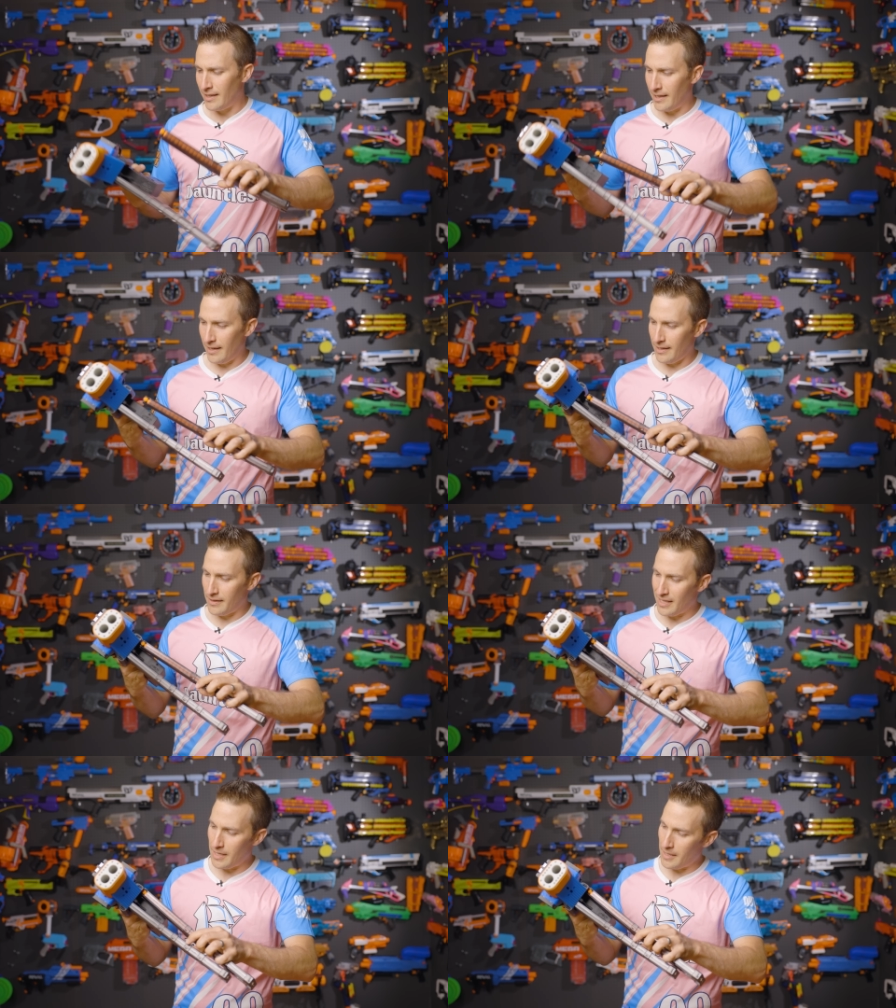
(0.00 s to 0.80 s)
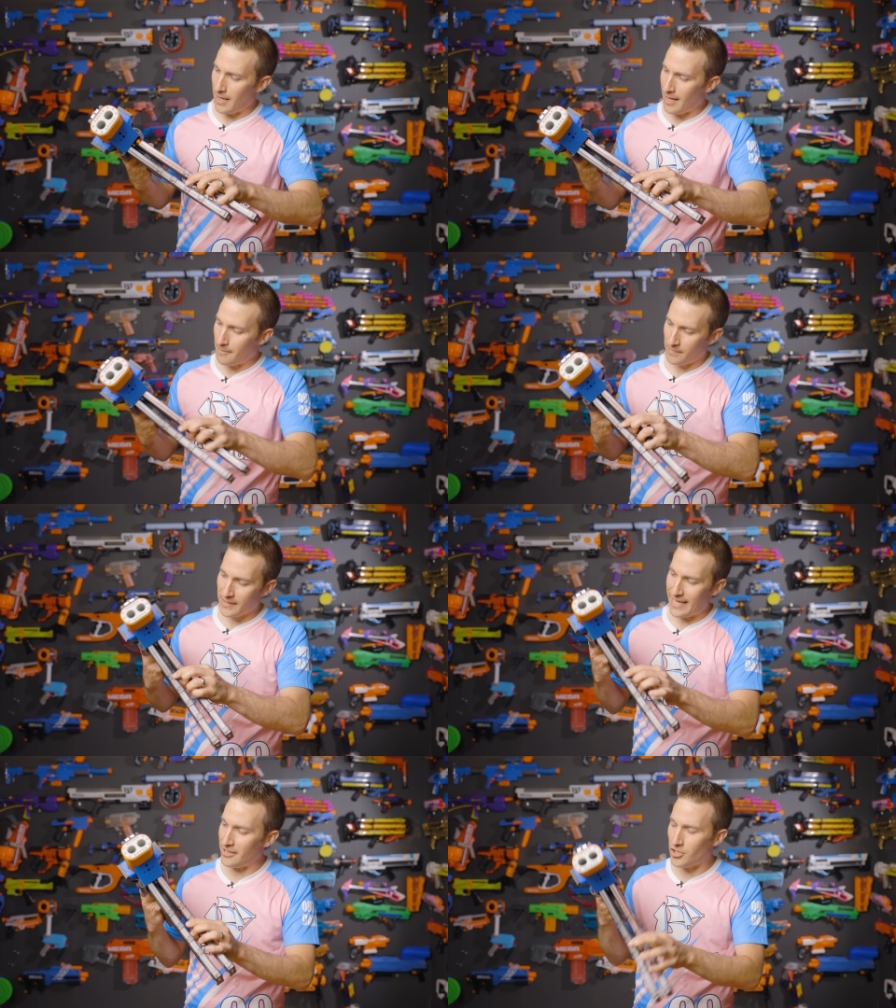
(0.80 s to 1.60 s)
it, the uh,
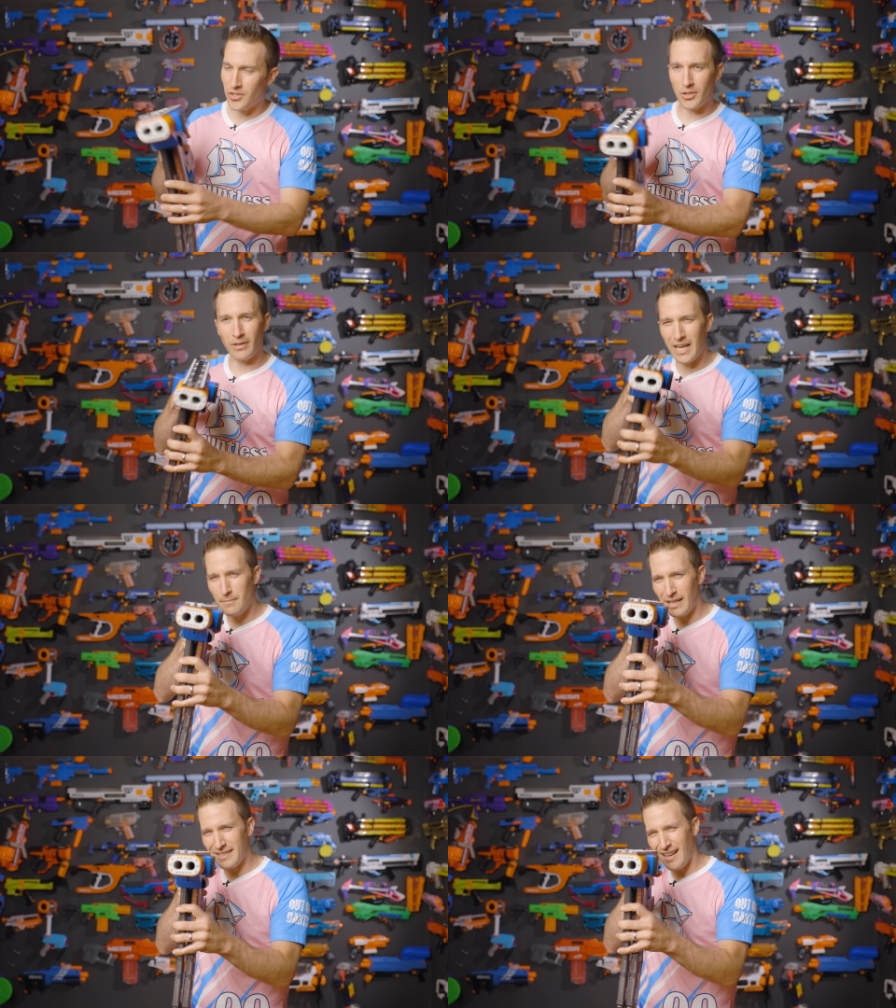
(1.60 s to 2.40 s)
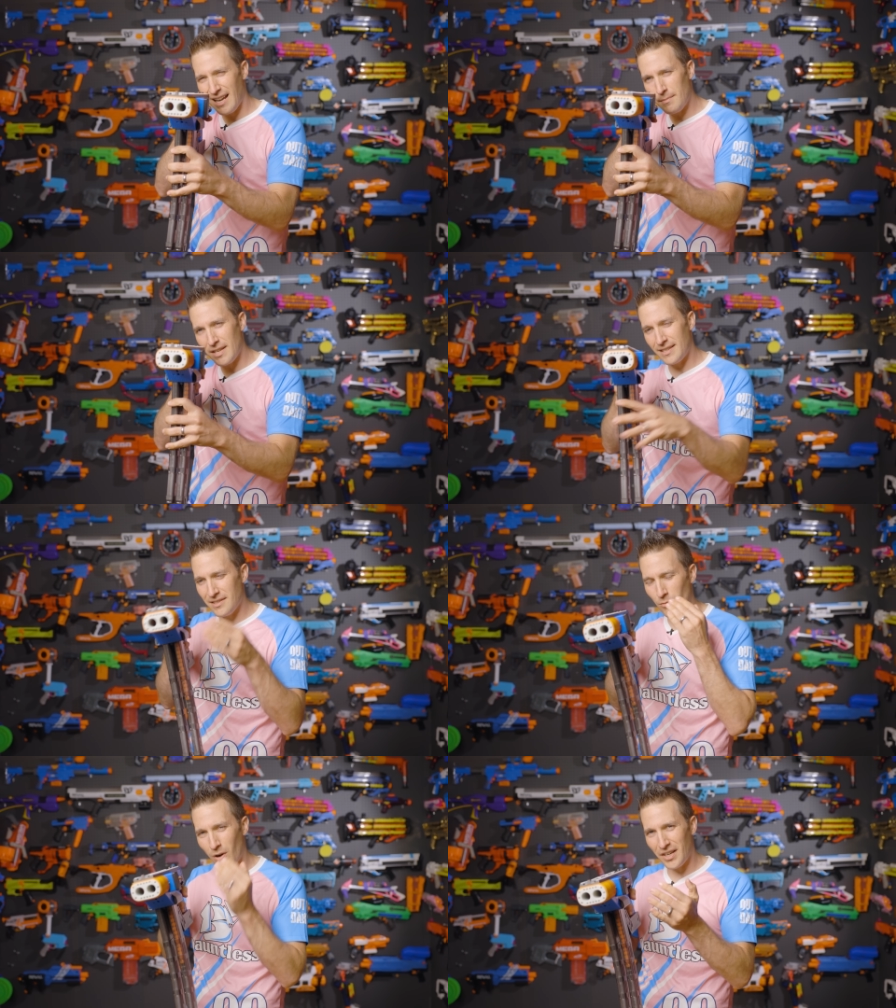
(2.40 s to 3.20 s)
catch is great, but at times it
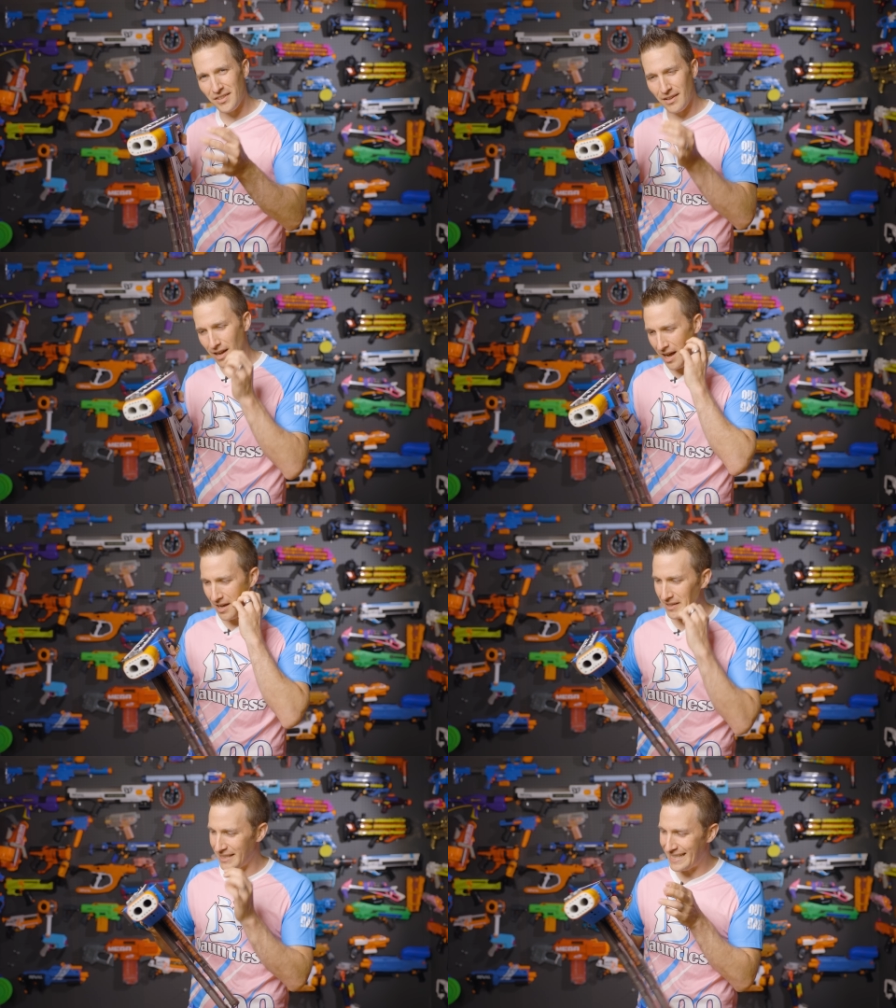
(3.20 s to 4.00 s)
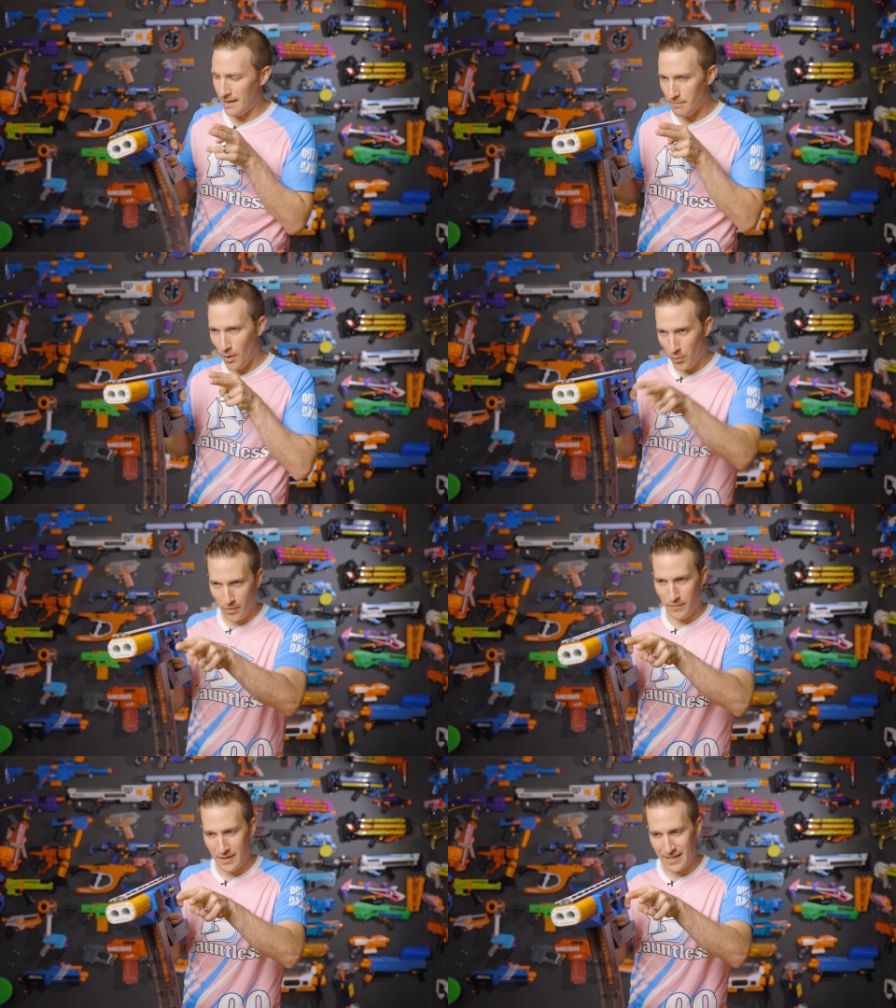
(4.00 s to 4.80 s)
doesn't want to uh, get both
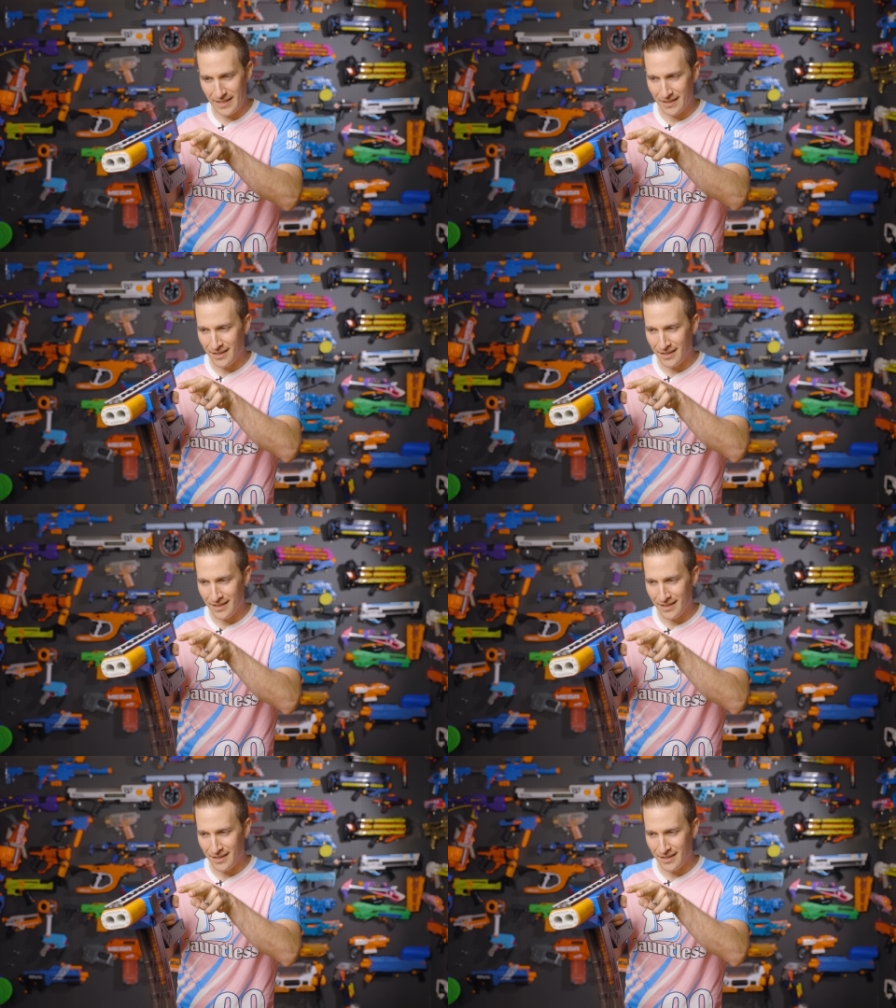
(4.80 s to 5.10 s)
of the